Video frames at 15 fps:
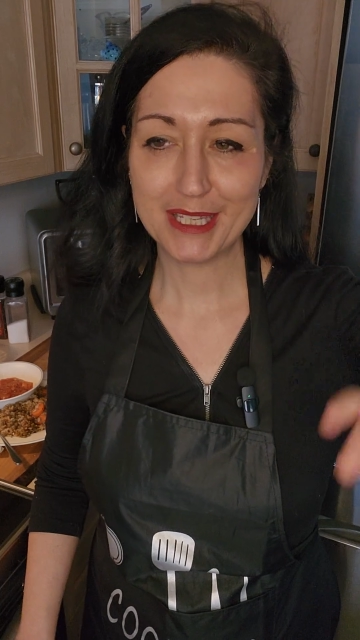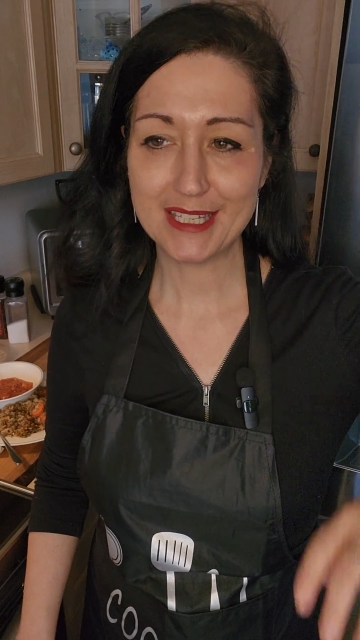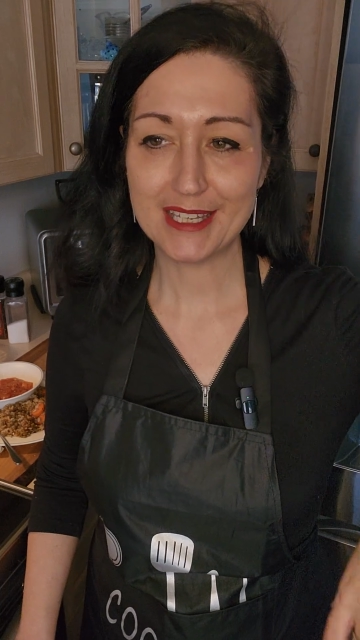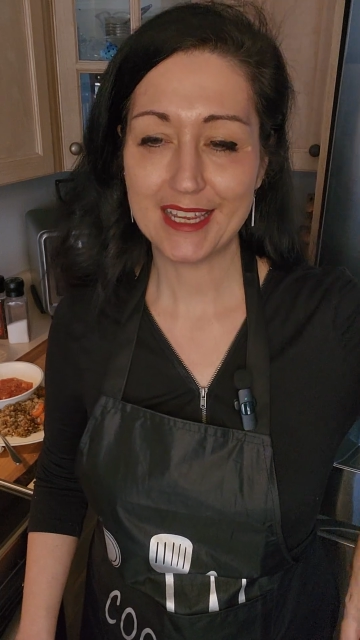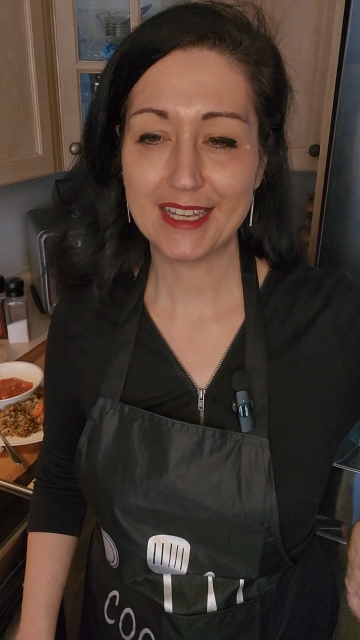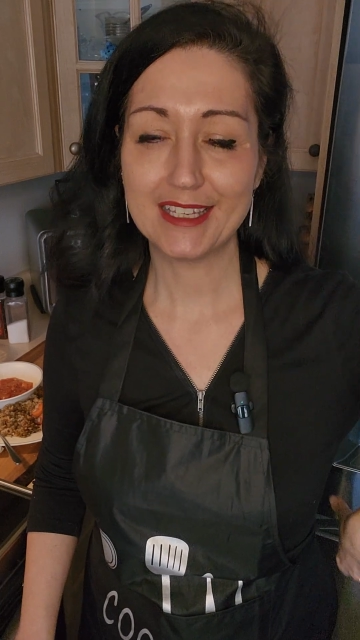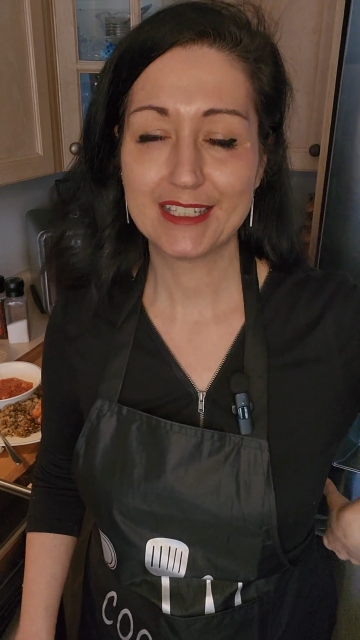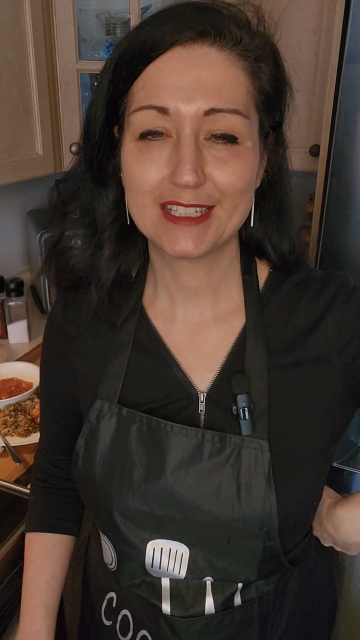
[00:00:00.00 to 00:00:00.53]
Please
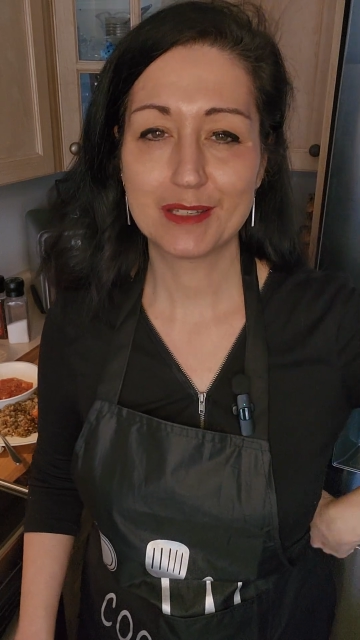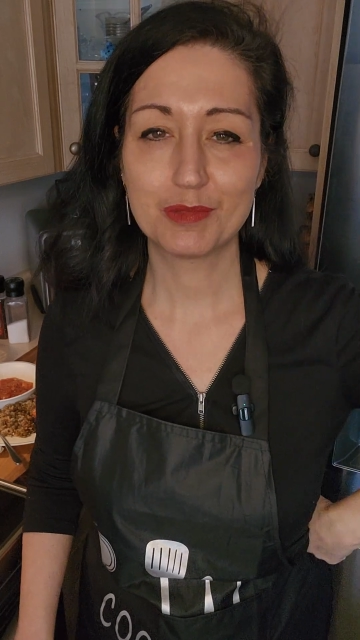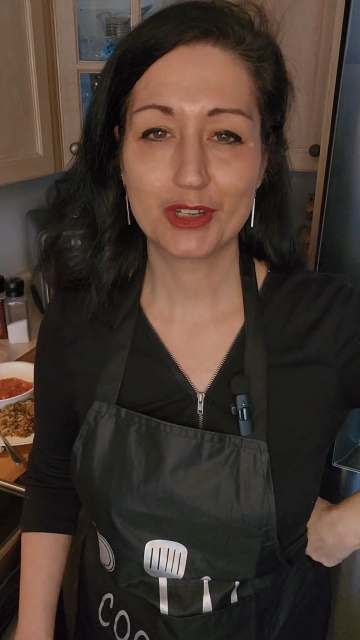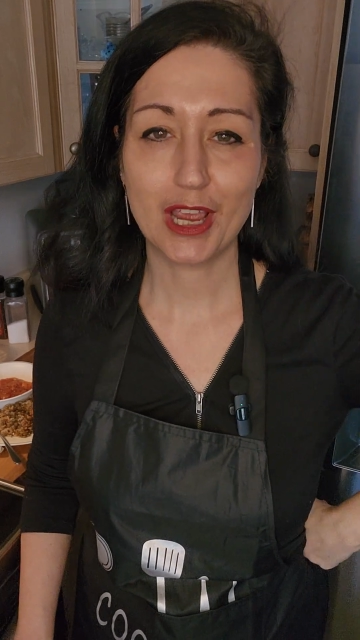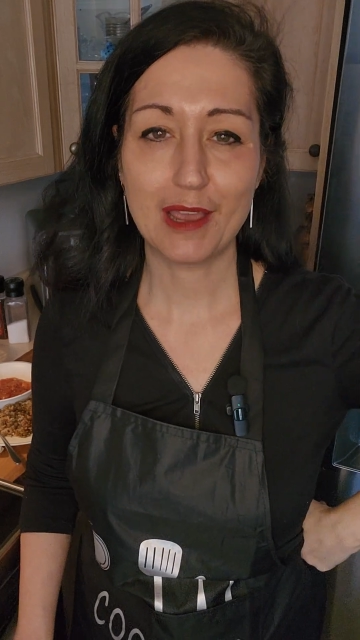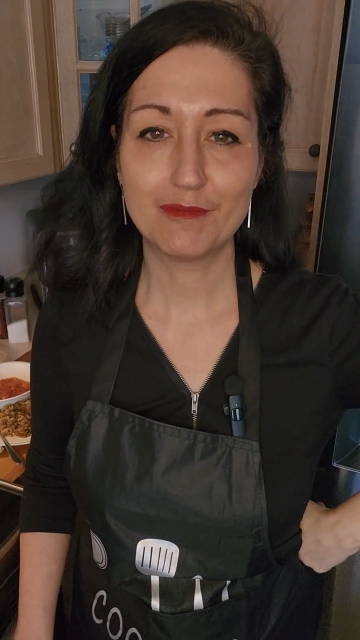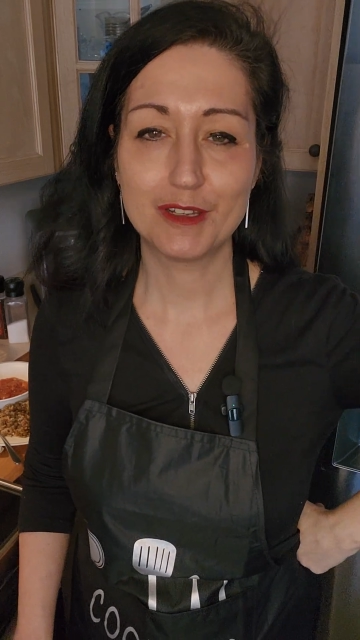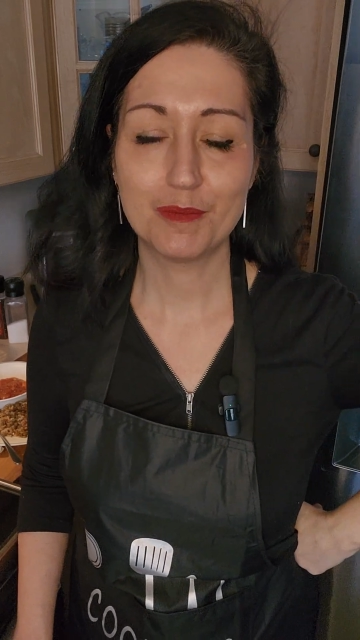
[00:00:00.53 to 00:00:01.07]
like and
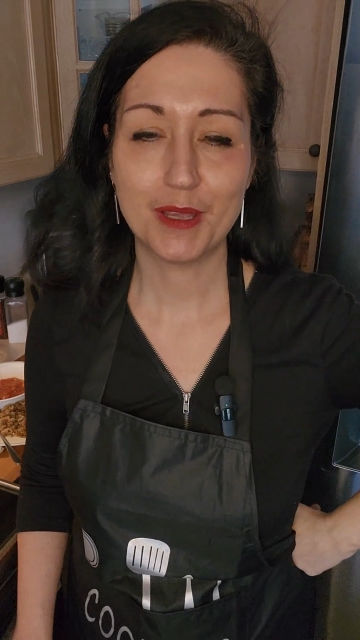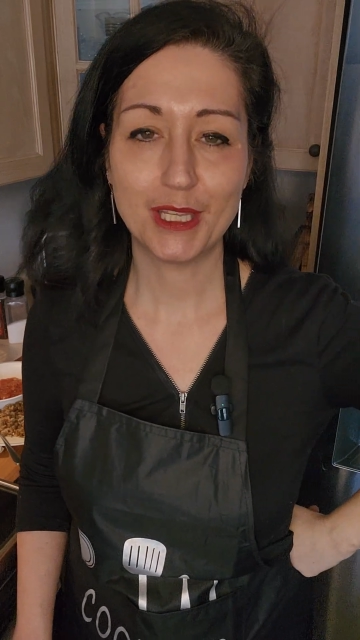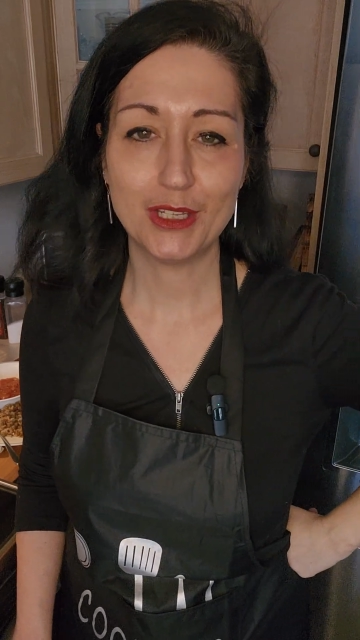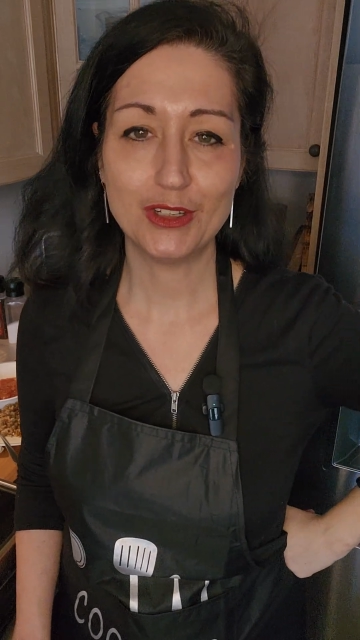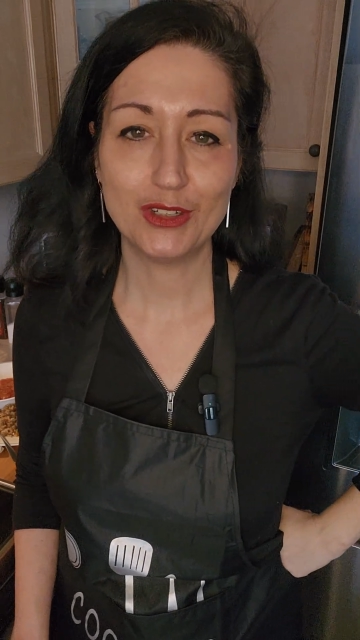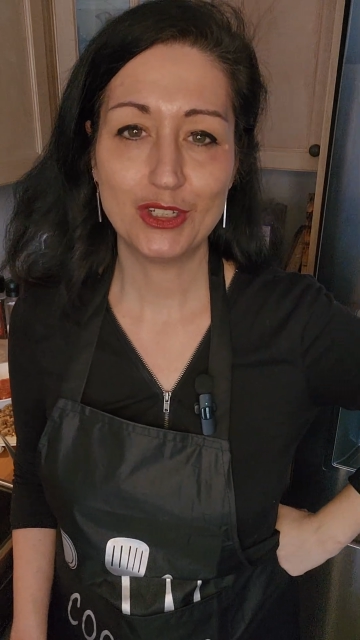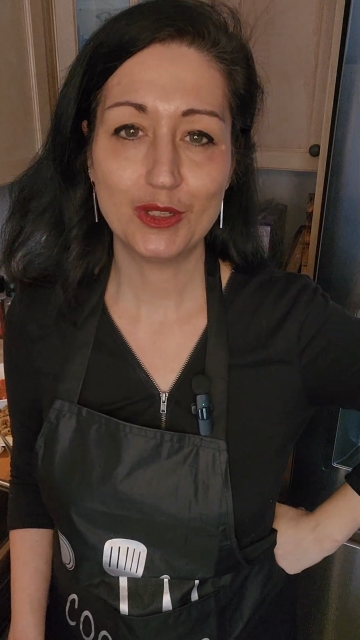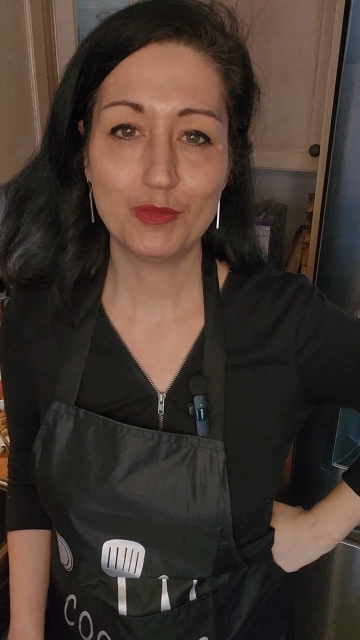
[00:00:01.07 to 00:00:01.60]
subscribe to my
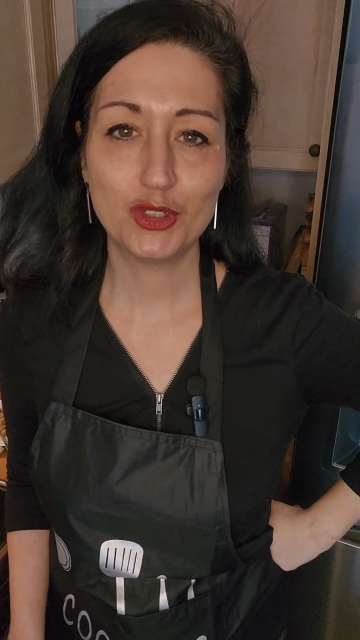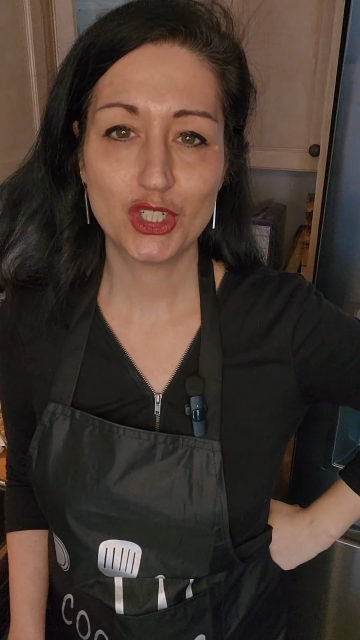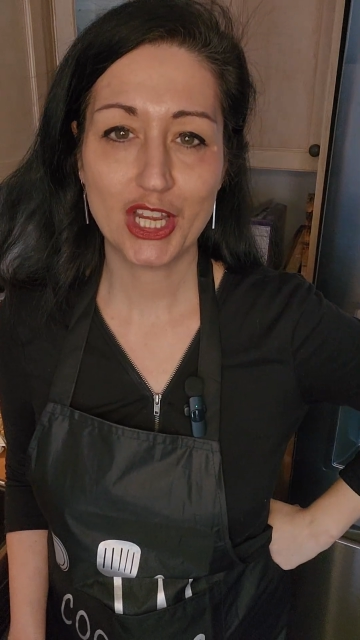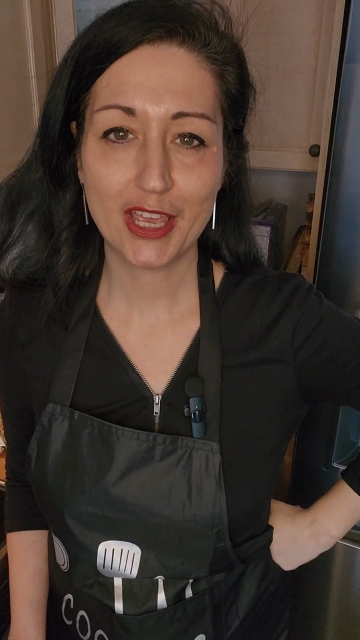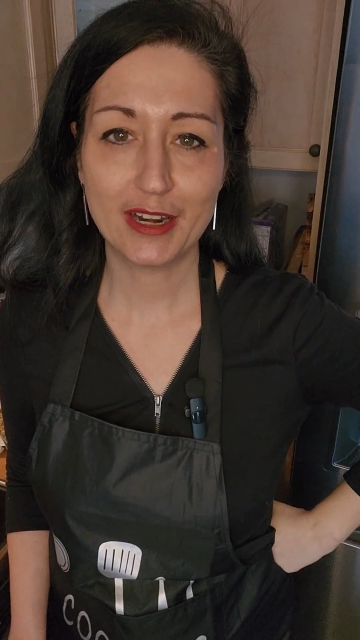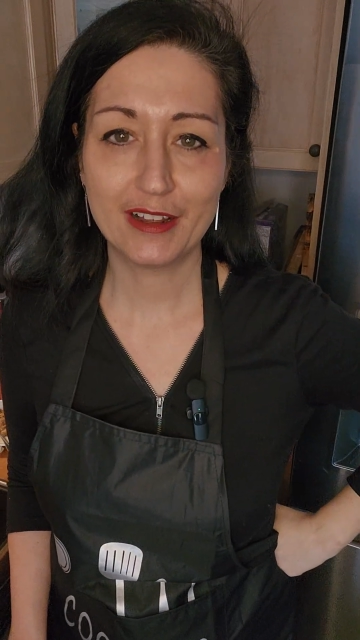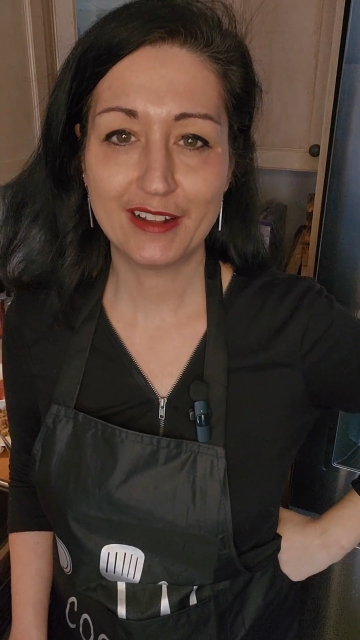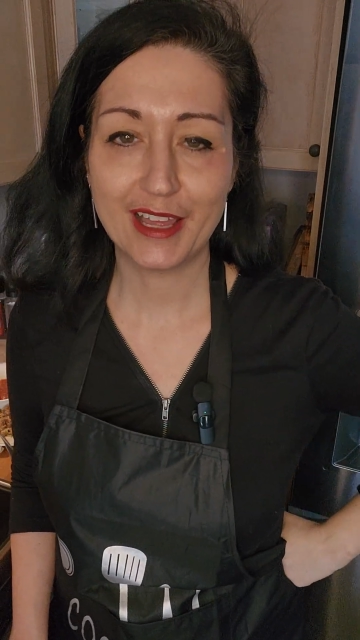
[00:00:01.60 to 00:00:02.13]
YouTube
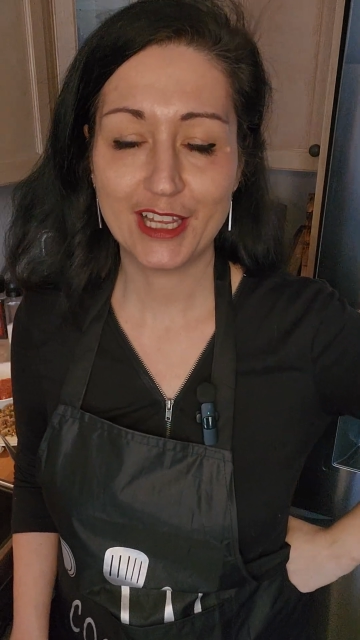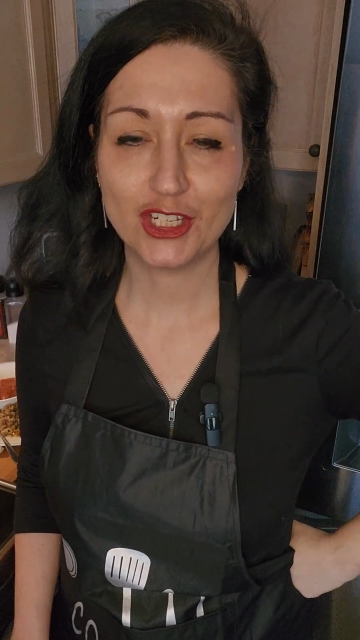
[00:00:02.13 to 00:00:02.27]
channel